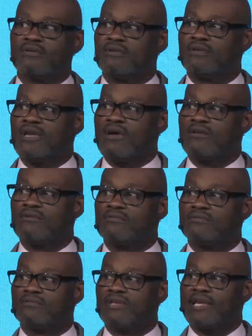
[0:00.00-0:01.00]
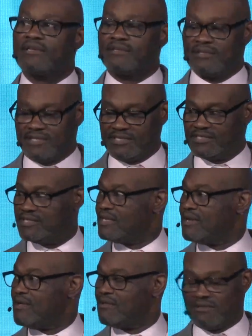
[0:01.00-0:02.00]
Y'all don't like this at
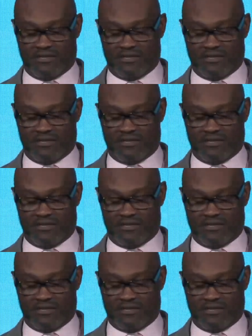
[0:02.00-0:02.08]
all.